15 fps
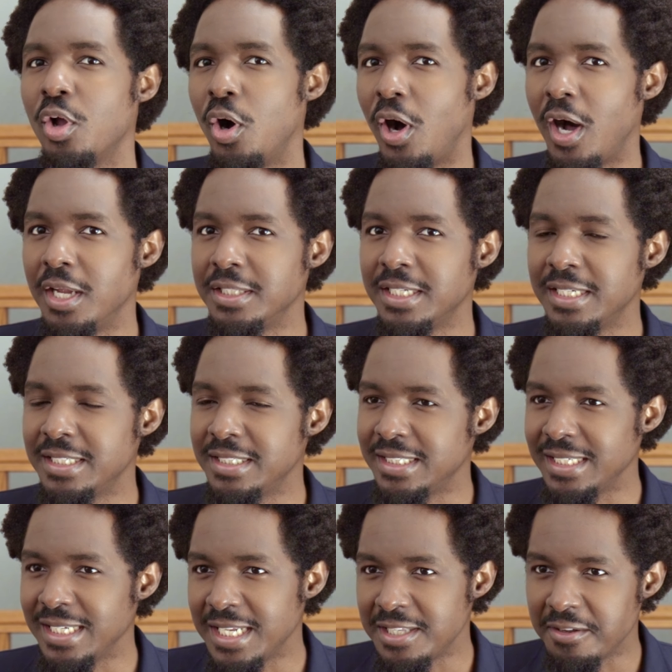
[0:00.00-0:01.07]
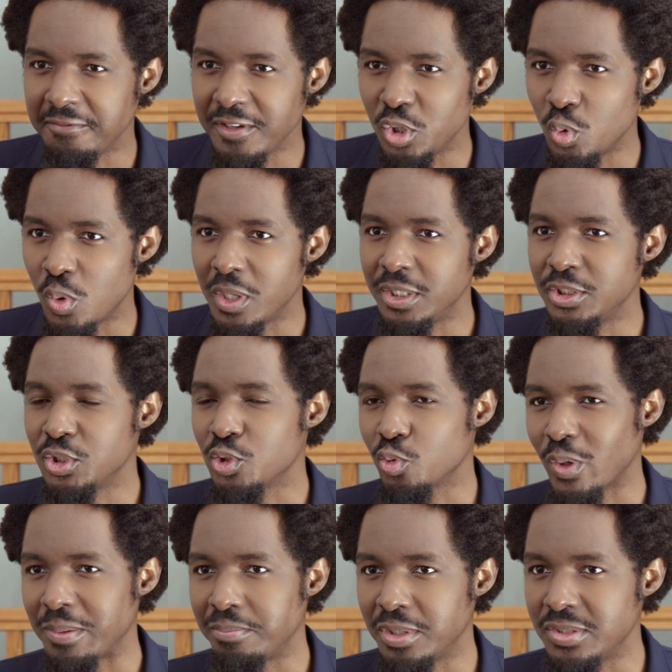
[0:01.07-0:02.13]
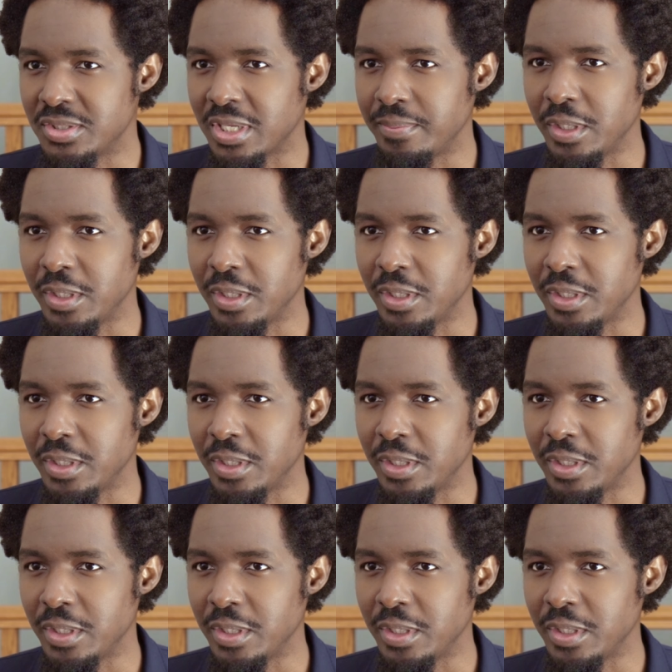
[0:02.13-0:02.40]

on the individual's red blood cell.